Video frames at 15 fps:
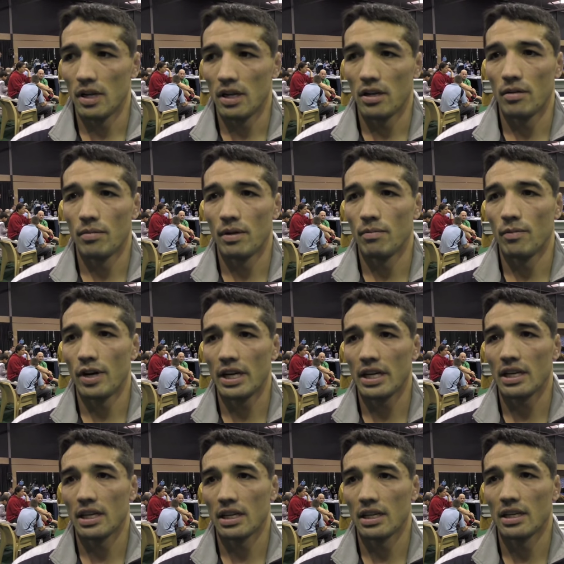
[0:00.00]
a little bit
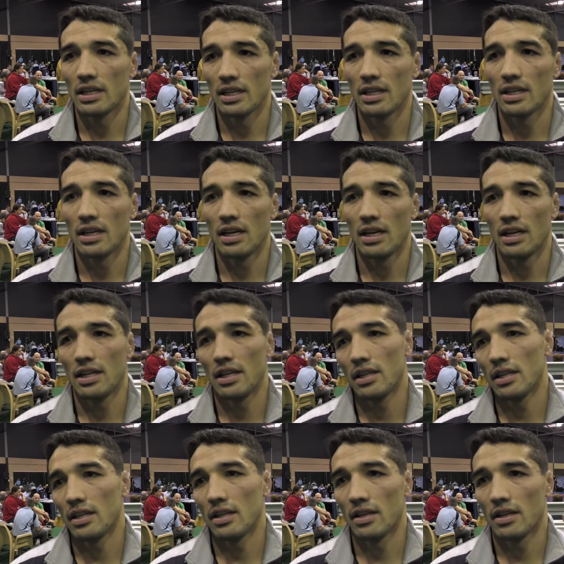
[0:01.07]
break, and
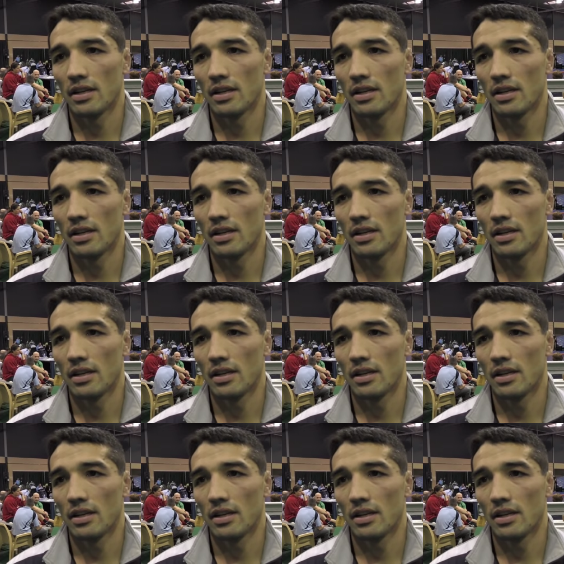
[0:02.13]
then.